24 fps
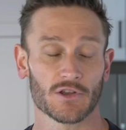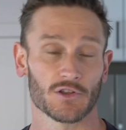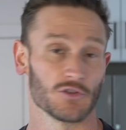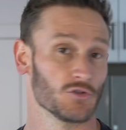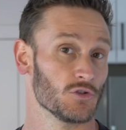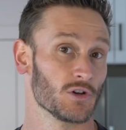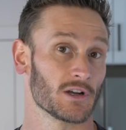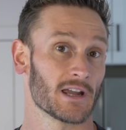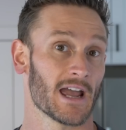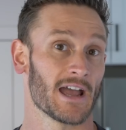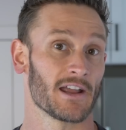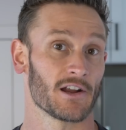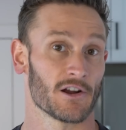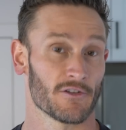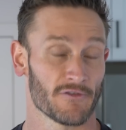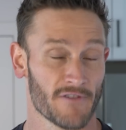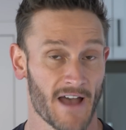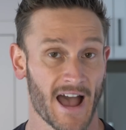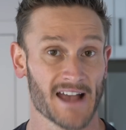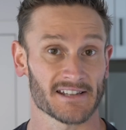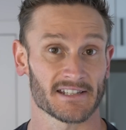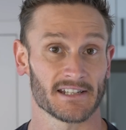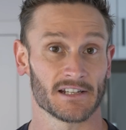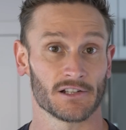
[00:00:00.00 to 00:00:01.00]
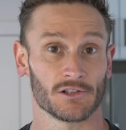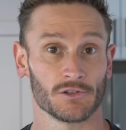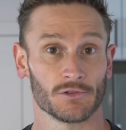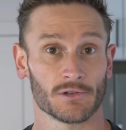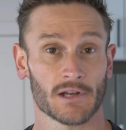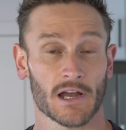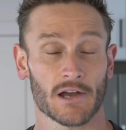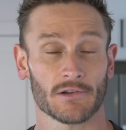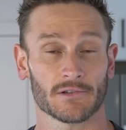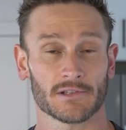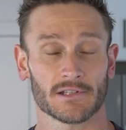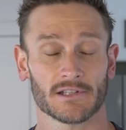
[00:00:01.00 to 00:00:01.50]
You look at your fasting
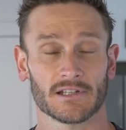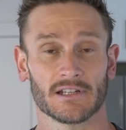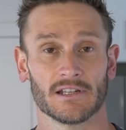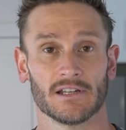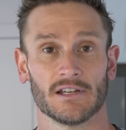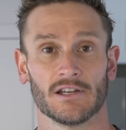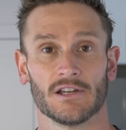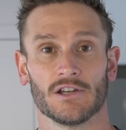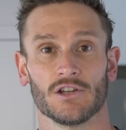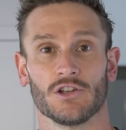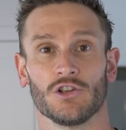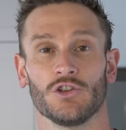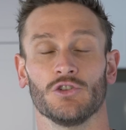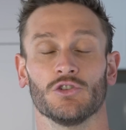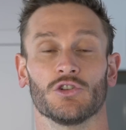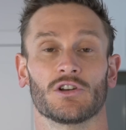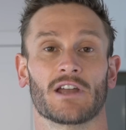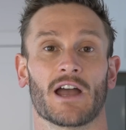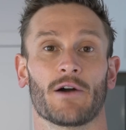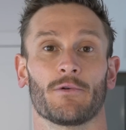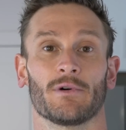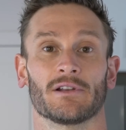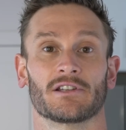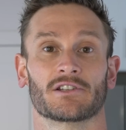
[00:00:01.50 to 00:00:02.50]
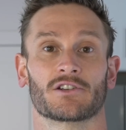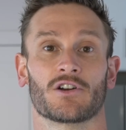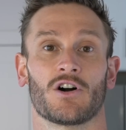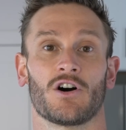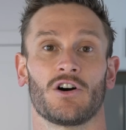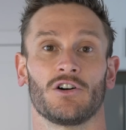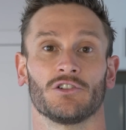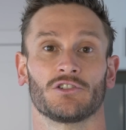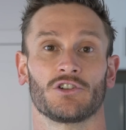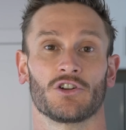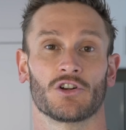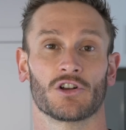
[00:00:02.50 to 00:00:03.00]
glucose, you look at what's
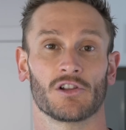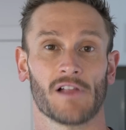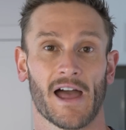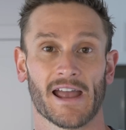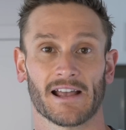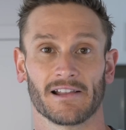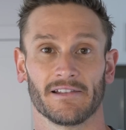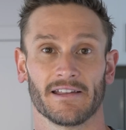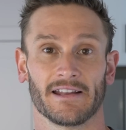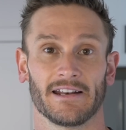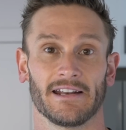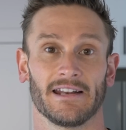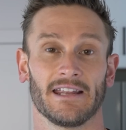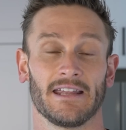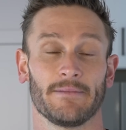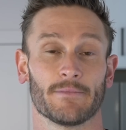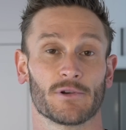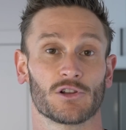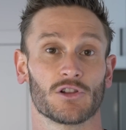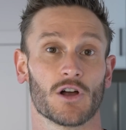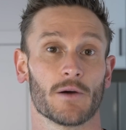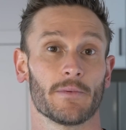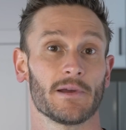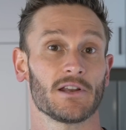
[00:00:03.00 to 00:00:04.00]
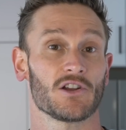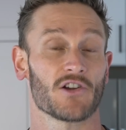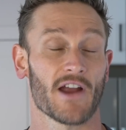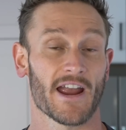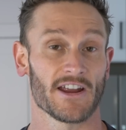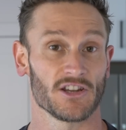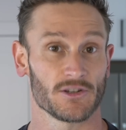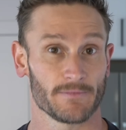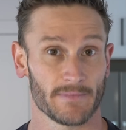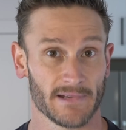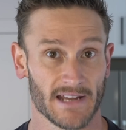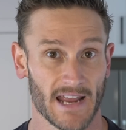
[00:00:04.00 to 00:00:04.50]
called your glycolated hemoglobin, your
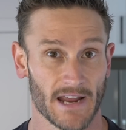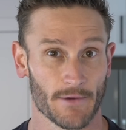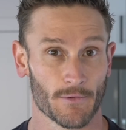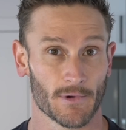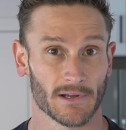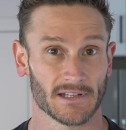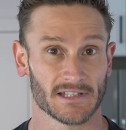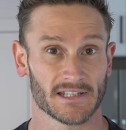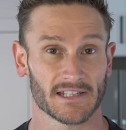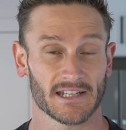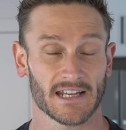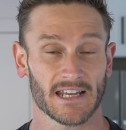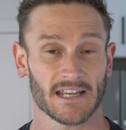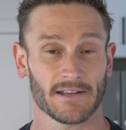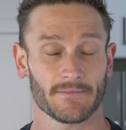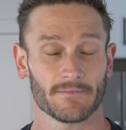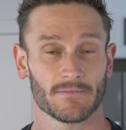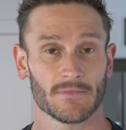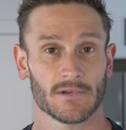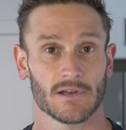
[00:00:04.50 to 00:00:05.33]
HbA1c.